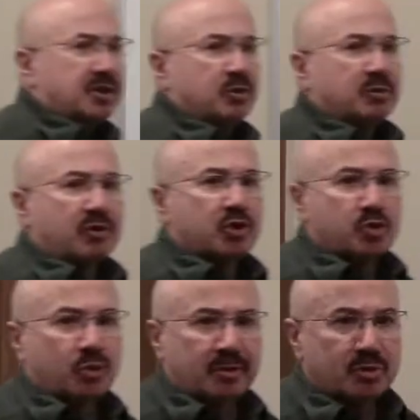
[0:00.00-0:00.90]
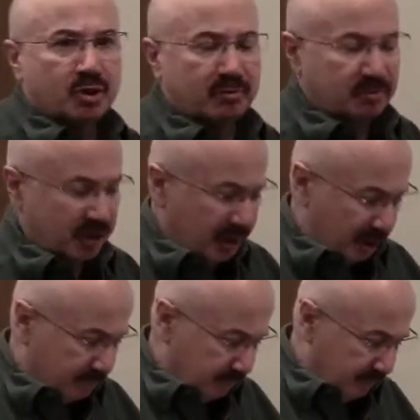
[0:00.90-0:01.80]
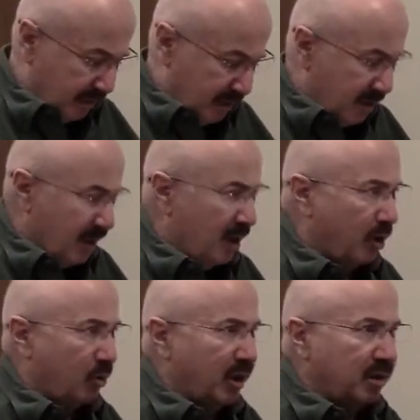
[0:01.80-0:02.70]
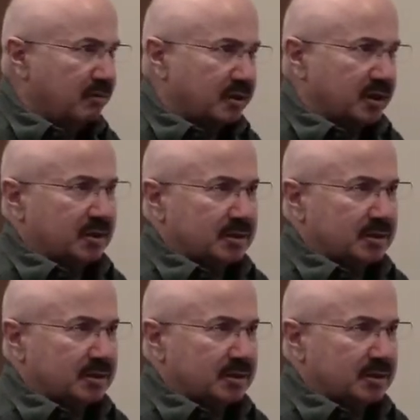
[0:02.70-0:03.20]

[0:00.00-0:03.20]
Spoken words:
the universe we observe today. However,